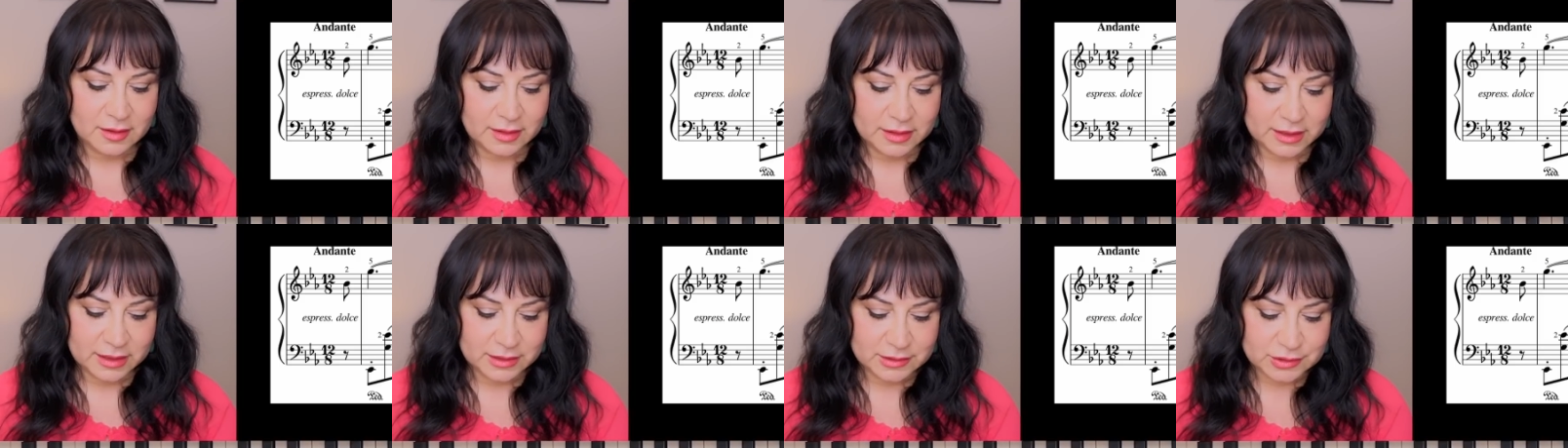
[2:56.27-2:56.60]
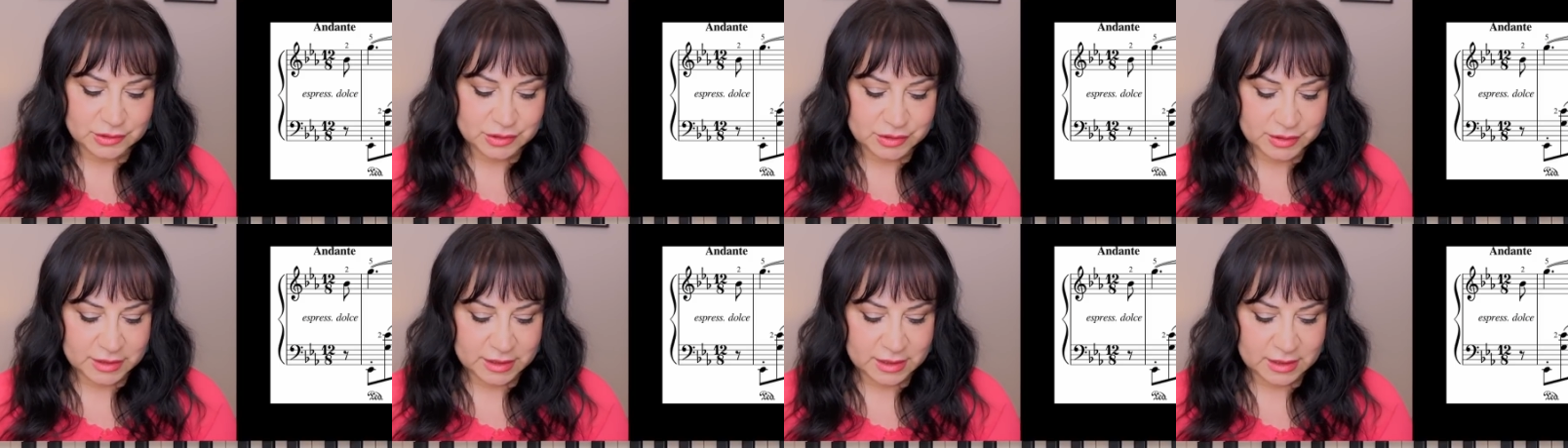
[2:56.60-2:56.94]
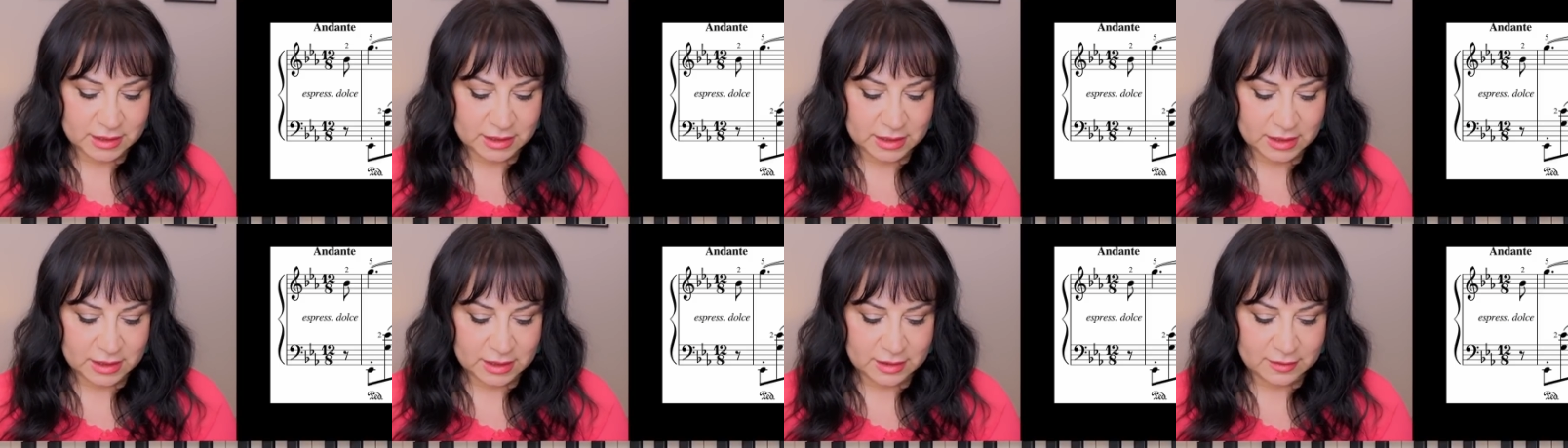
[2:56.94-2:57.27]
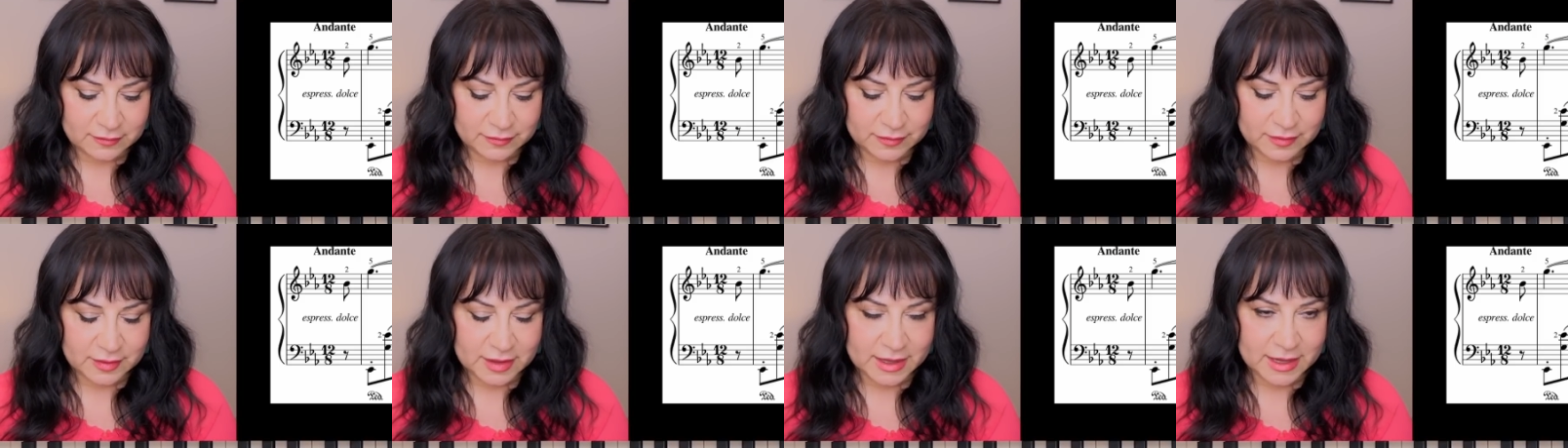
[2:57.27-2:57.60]
then G and E
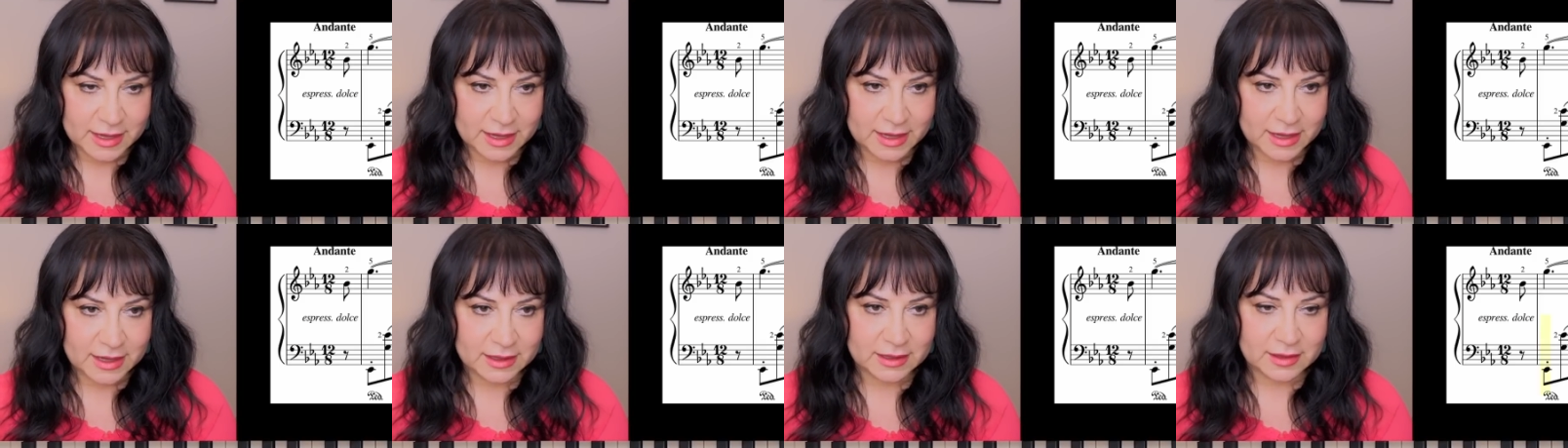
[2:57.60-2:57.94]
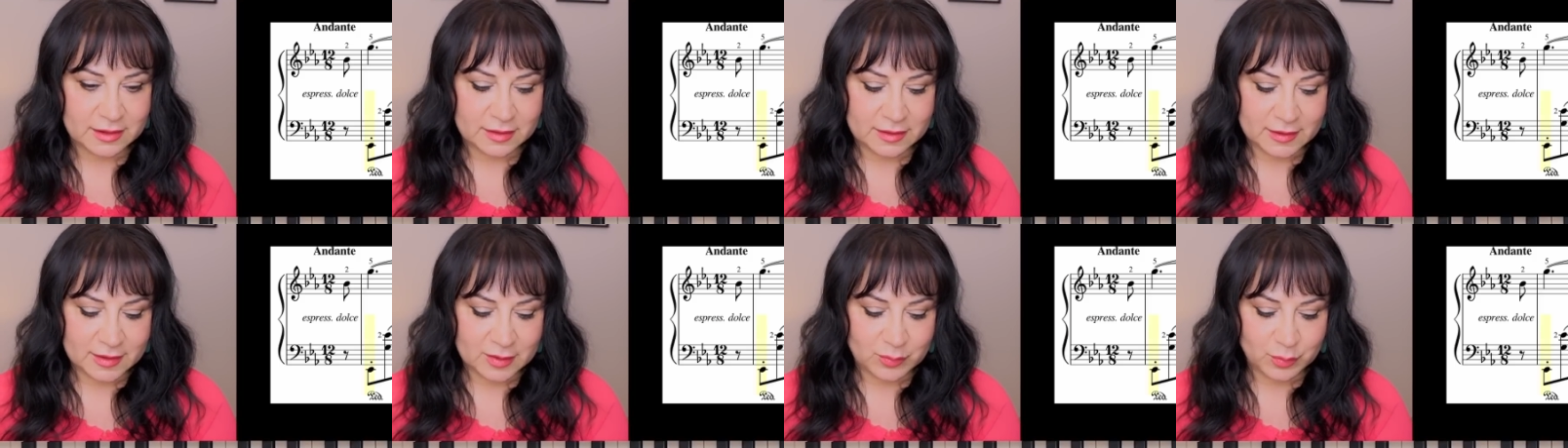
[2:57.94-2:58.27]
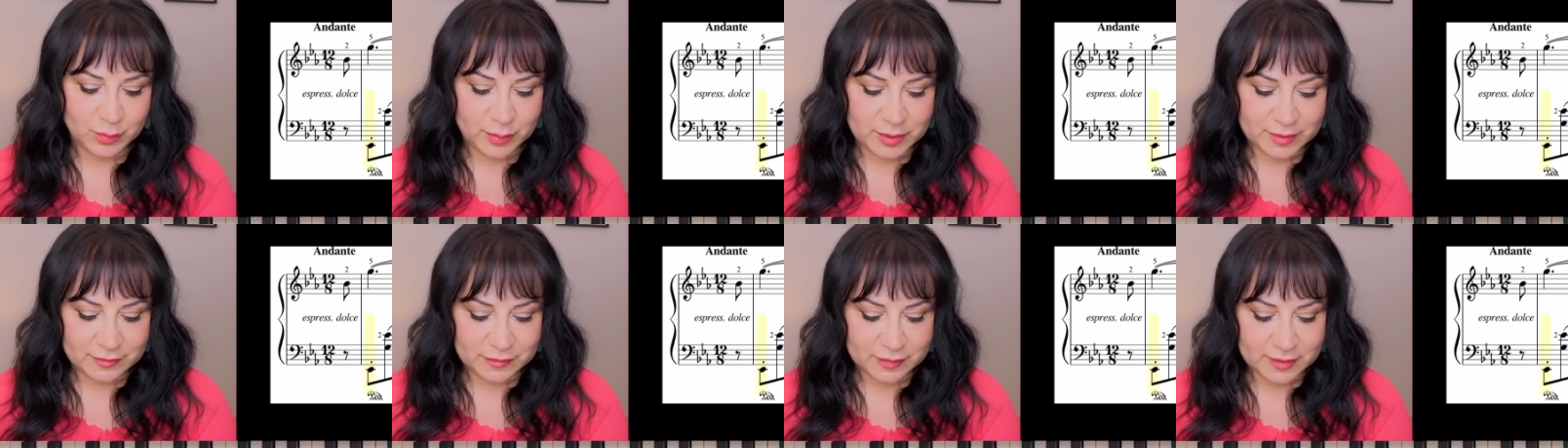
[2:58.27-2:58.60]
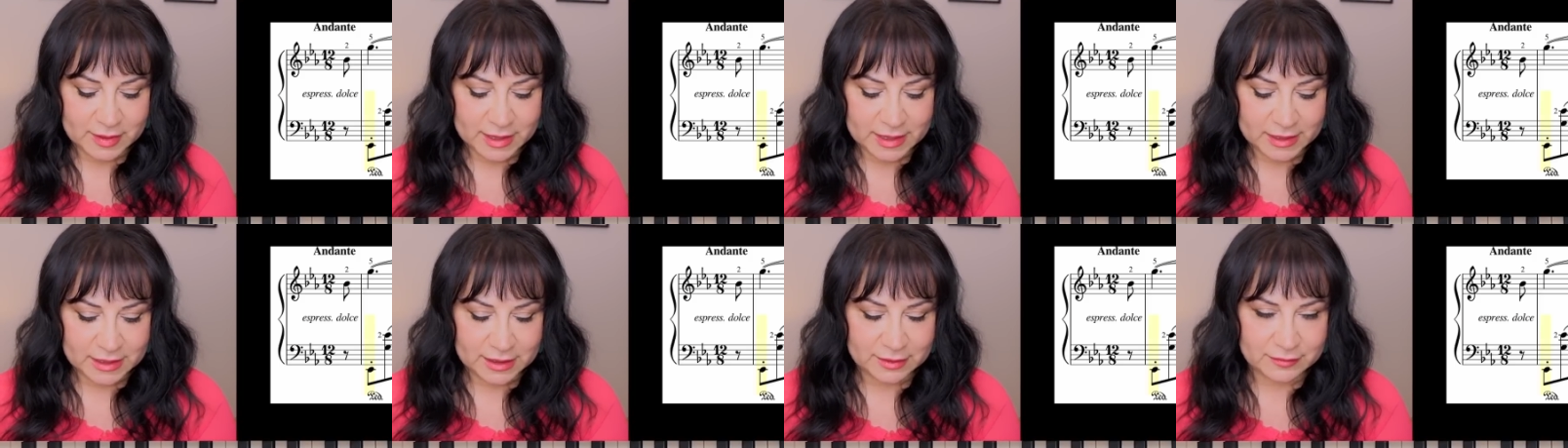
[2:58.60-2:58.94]
flat, then B
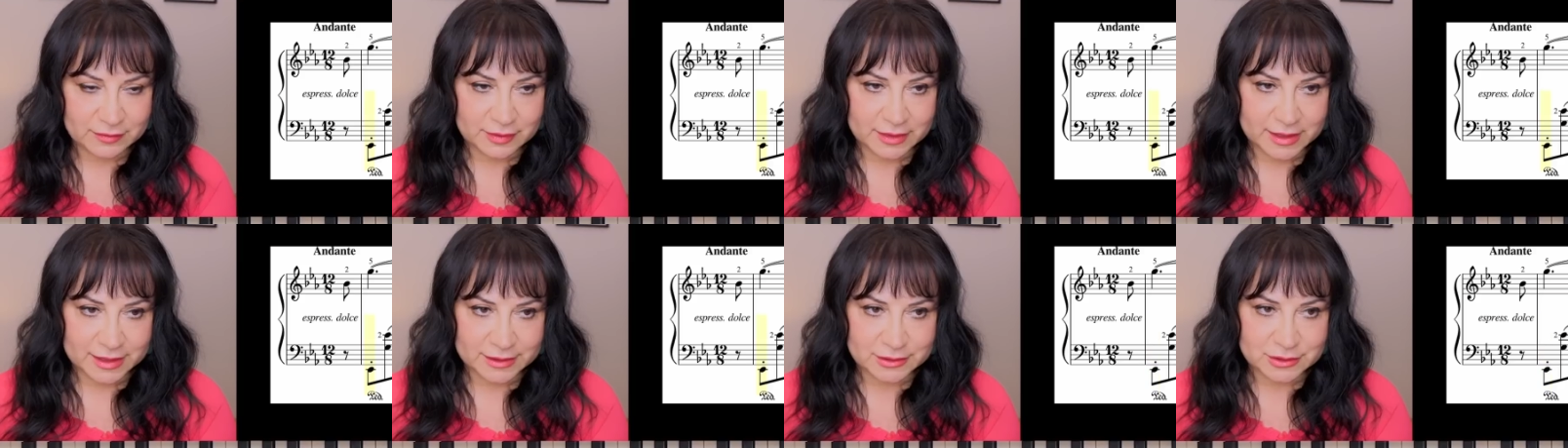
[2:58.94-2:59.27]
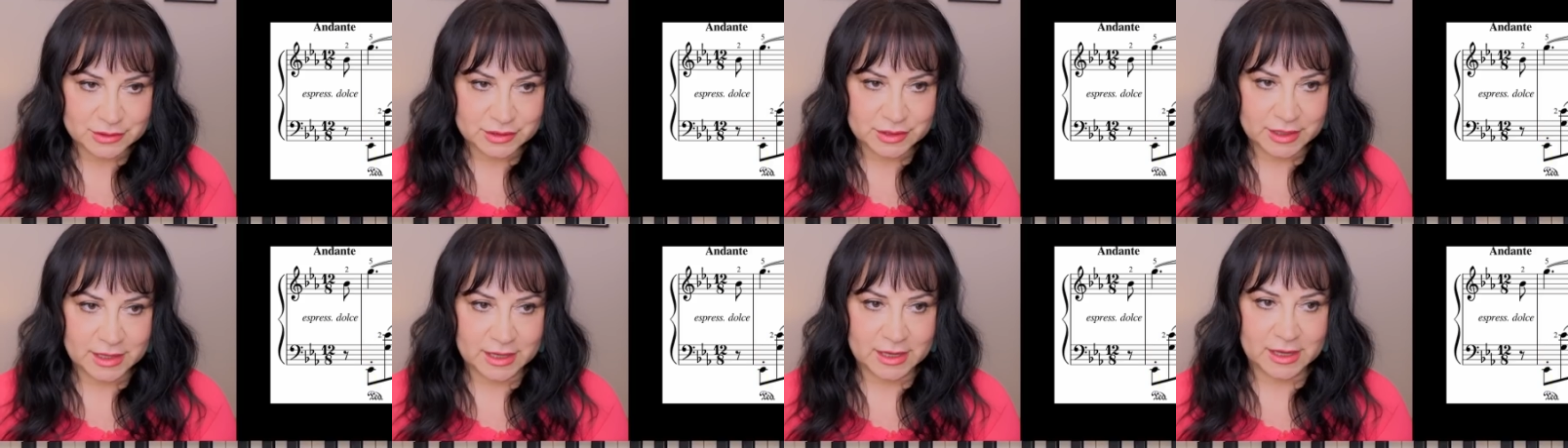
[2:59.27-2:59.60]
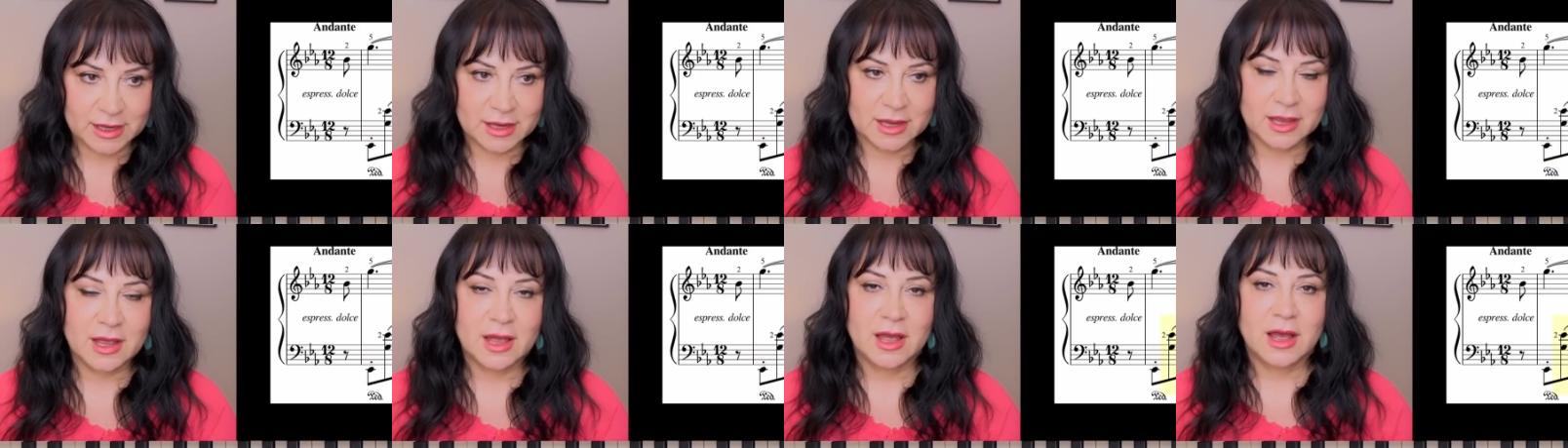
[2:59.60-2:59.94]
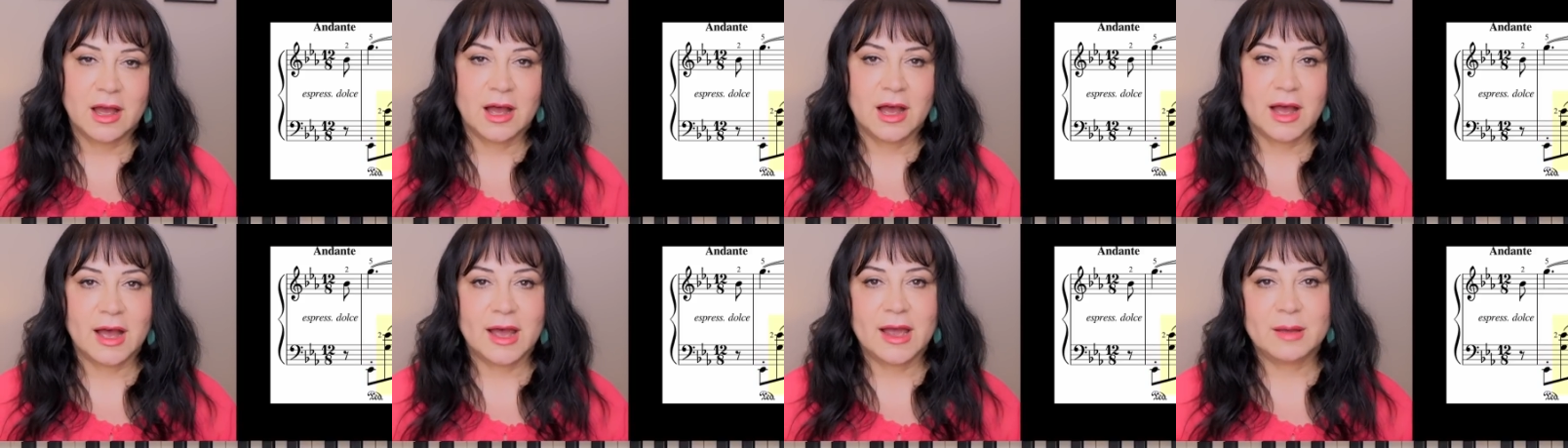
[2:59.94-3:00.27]
flat, E flat, G.